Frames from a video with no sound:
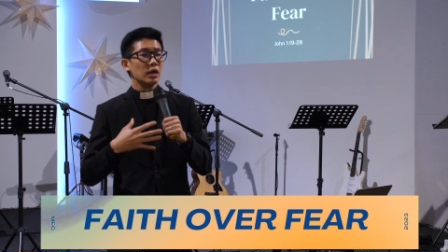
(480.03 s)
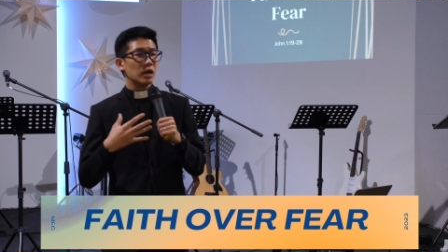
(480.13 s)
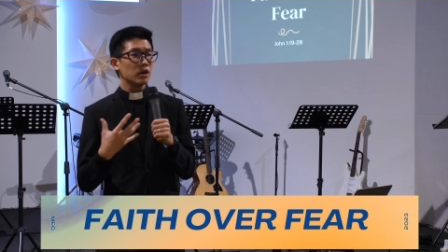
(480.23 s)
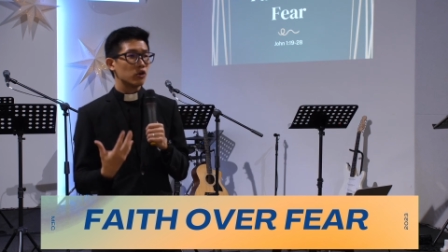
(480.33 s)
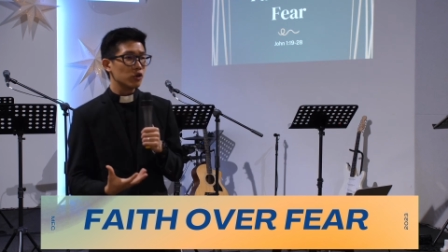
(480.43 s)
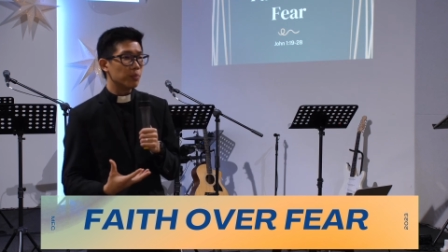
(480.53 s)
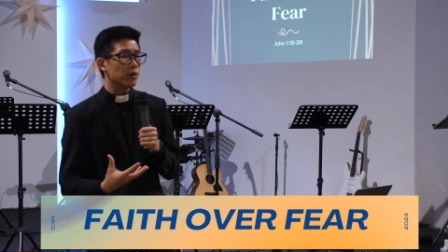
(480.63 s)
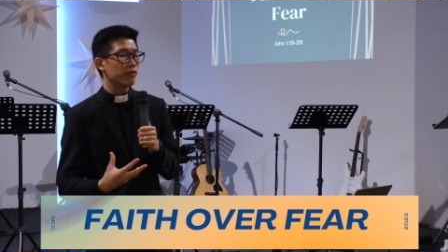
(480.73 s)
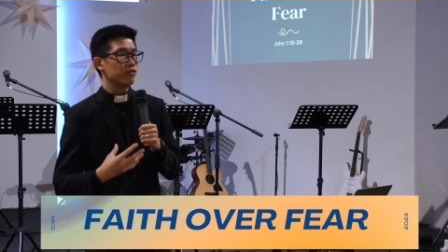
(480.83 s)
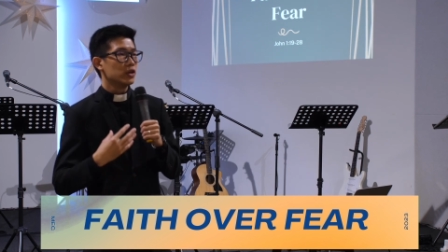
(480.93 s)
a group
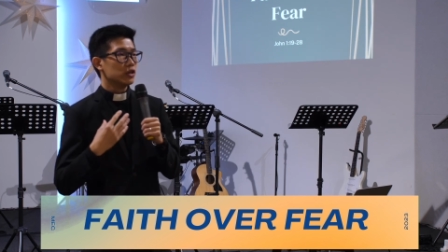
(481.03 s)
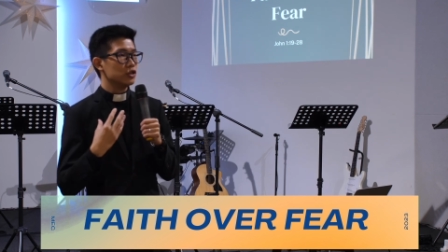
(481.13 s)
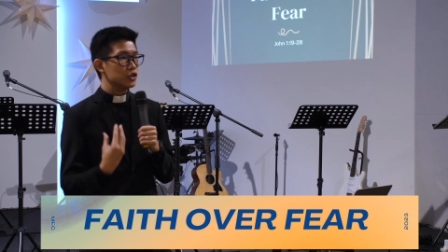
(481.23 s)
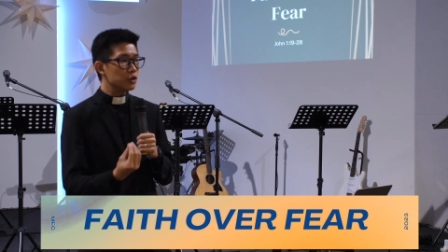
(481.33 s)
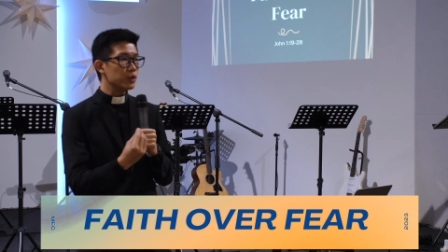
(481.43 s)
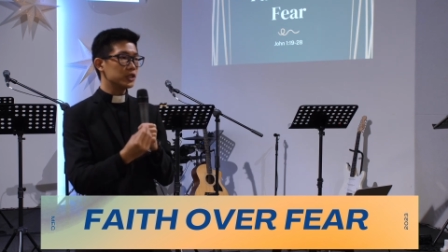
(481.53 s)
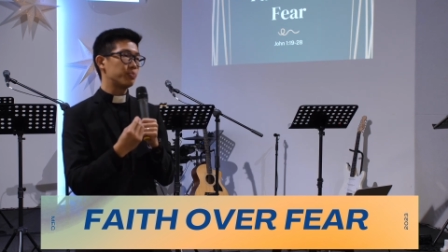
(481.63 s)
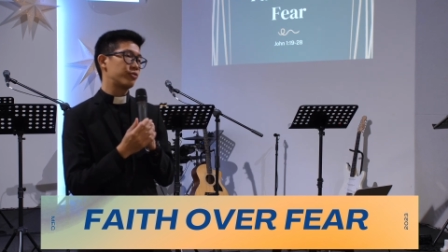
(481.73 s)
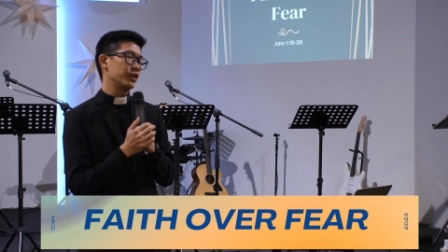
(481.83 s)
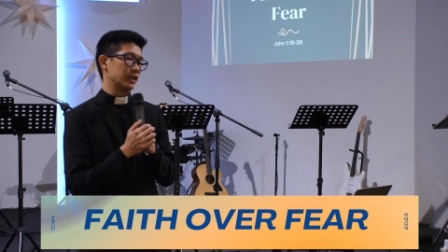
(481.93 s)
of Jewish
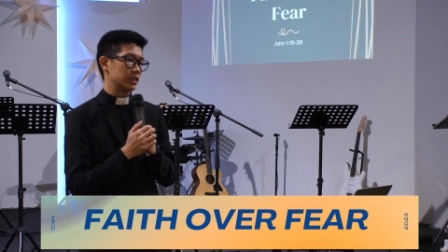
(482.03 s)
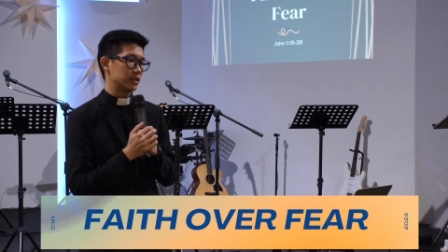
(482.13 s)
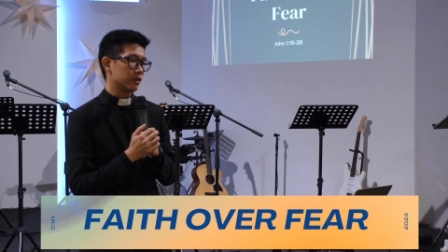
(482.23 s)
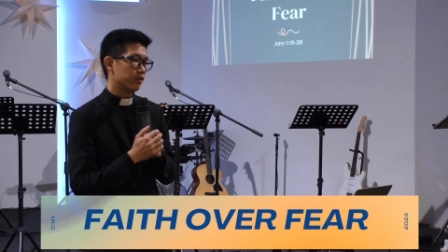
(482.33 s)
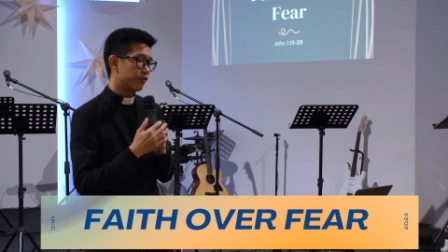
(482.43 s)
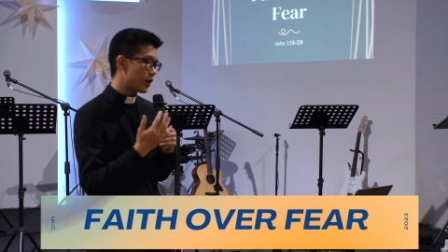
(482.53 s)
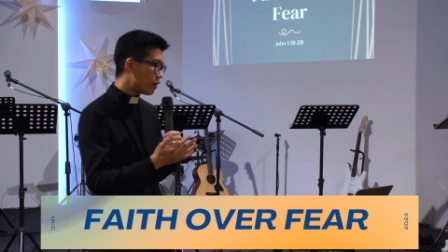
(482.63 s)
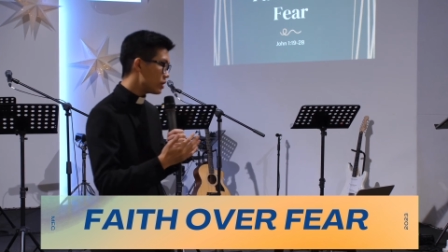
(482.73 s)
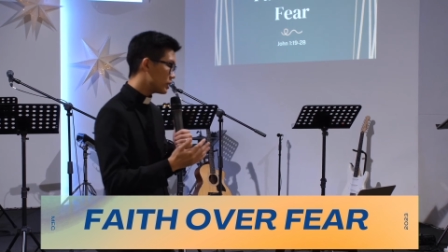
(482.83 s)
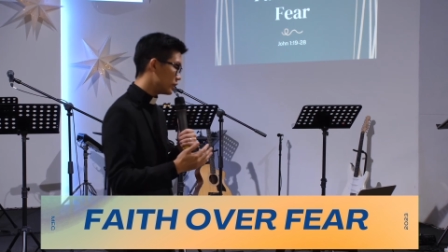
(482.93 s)
priests,
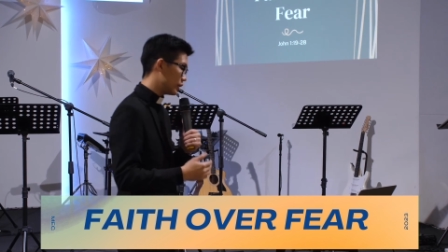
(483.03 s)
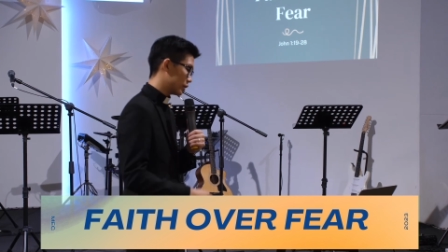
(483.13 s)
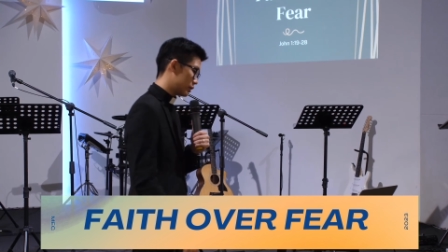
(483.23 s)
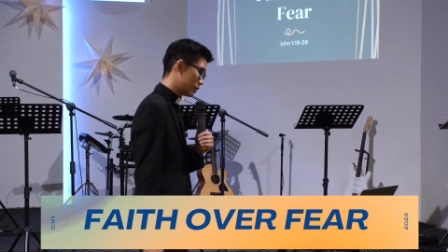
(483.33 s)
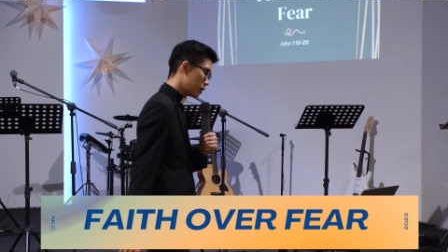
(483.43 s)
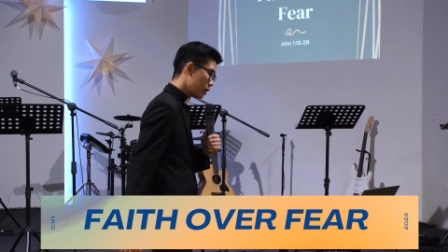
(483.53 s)
Pharisees,